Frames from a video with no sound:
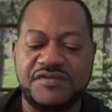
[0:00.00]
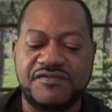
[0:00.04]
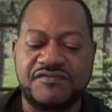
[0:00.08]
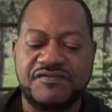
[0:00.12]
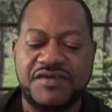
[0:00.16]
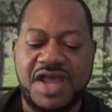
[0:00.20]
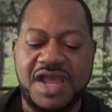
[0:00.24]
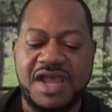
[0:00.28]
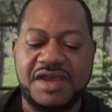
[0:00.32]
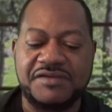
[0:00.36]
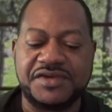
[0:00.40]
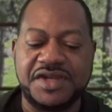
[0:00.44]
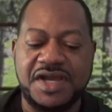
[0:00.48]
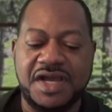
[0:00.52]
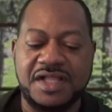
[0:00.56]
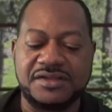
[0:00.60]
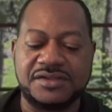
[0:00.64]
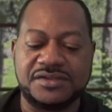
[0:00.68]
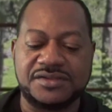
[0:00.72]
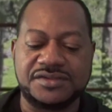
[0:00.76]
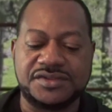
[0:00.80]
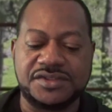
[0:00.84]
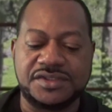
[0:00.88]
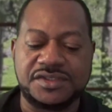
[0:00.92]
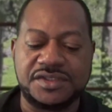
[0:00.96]
five
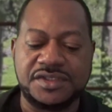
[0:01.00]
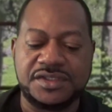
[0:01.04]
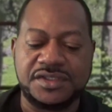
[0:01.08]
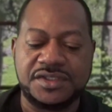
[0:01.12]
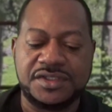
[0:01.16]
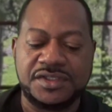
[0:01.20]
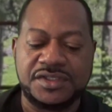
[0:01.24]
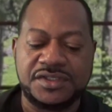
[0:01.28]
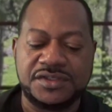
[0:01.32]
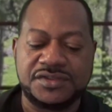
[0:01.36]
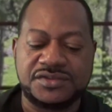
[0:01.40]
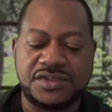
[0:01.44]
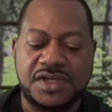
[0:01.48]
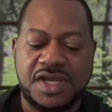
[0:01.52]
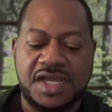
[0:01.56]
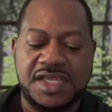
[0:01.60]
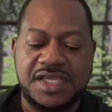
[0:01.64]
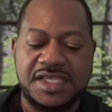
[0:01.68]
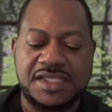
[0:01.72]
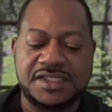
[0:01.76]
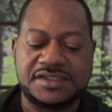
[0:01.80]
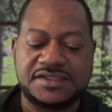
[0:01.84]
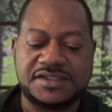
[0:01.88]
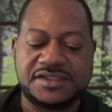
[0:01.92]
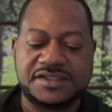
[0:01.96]
dollars. So I
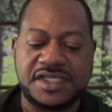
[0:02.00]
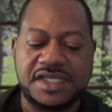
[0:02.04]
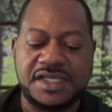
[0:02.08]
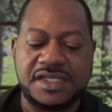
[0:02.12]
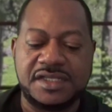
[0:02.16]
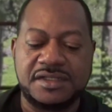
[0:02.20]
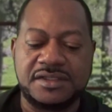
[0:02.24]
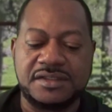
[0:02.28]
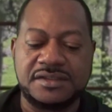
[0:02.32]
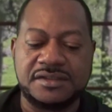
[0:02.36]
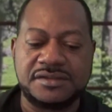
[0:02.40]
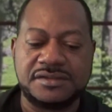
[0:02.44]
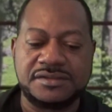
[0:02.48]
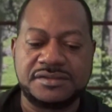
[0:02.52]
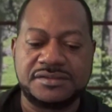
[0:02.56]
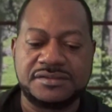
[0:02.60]
hit sell